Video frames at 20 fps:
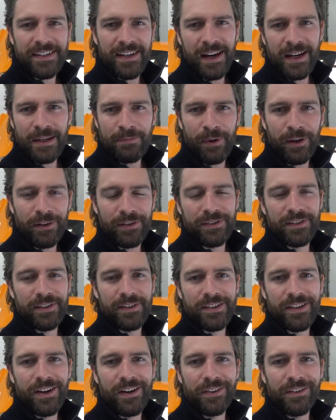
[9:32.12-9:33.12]
side
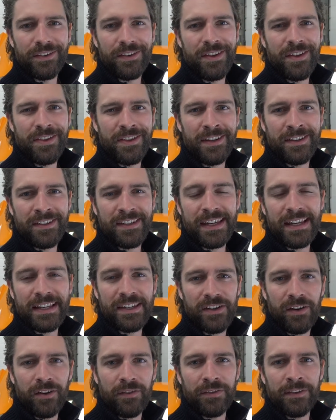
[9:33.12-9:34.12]
bolsters on the
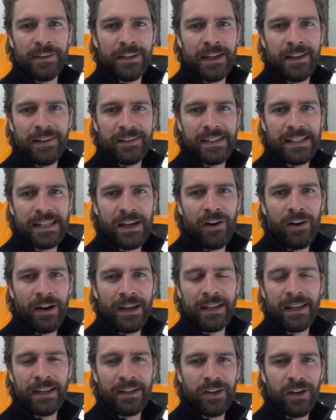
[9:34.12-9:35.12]
seats of the L T are
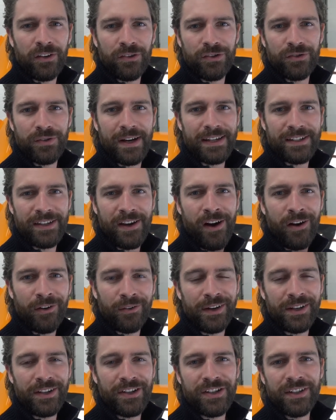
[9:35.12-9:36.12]
in a contrast
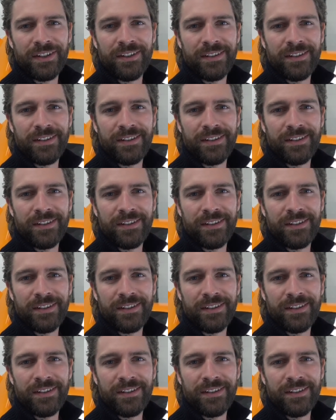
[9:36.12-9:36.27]
orange,